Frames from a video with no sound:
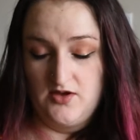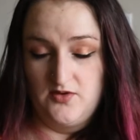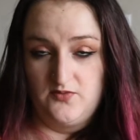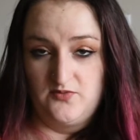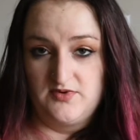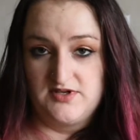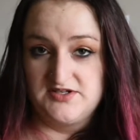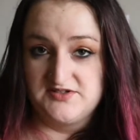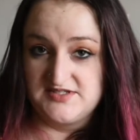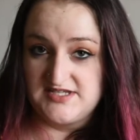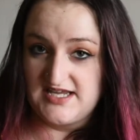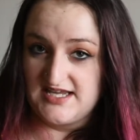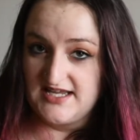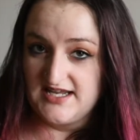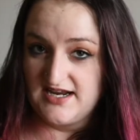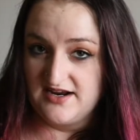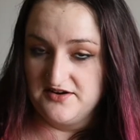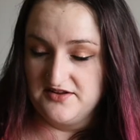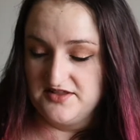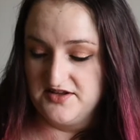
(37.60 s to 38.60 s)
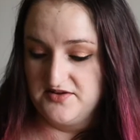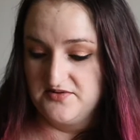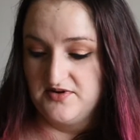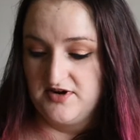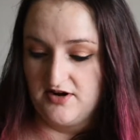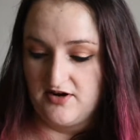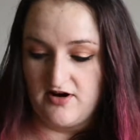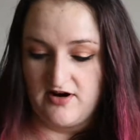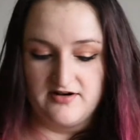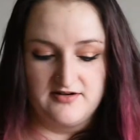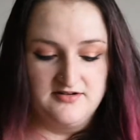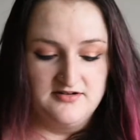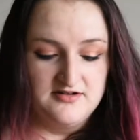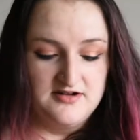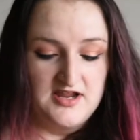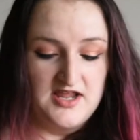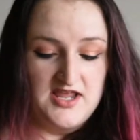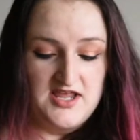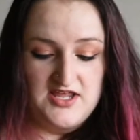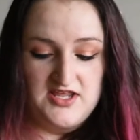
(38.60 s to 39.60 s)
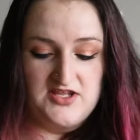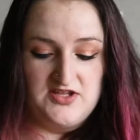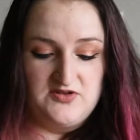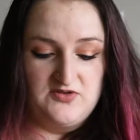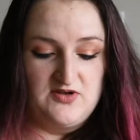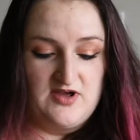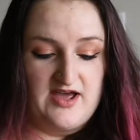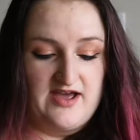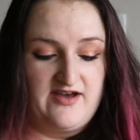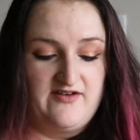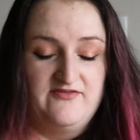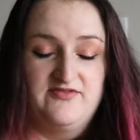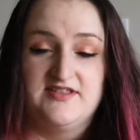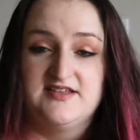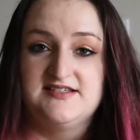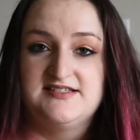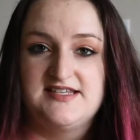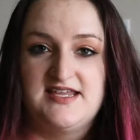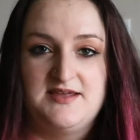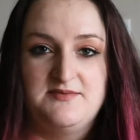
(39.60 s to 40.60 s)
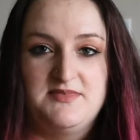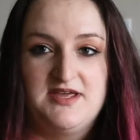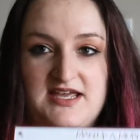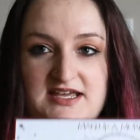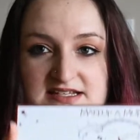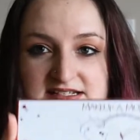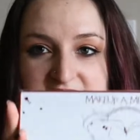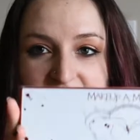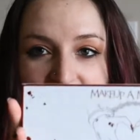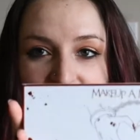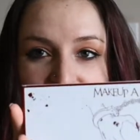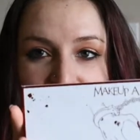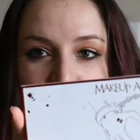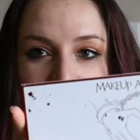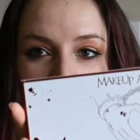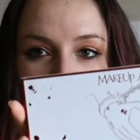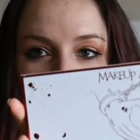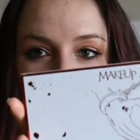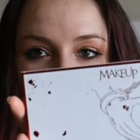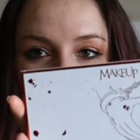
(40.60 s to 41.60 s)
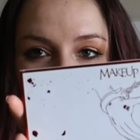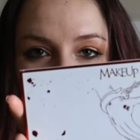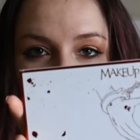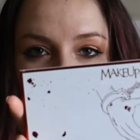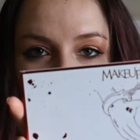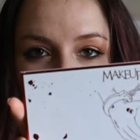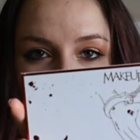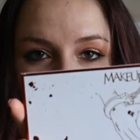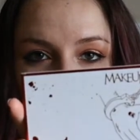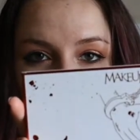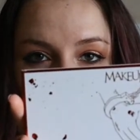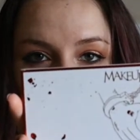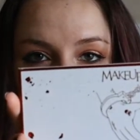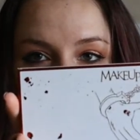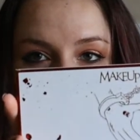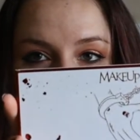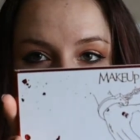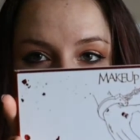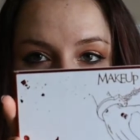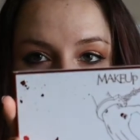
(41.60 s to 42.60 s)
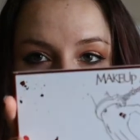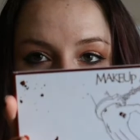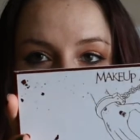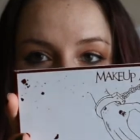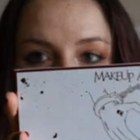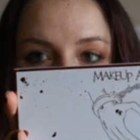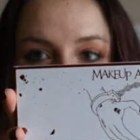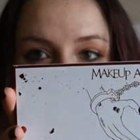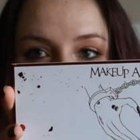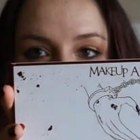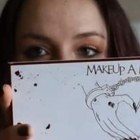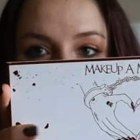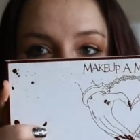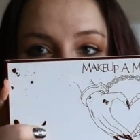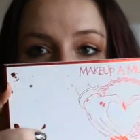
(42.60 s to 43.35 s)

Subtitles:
When you take it out of the unit carton, you have the same exact packaging on the front of the palette.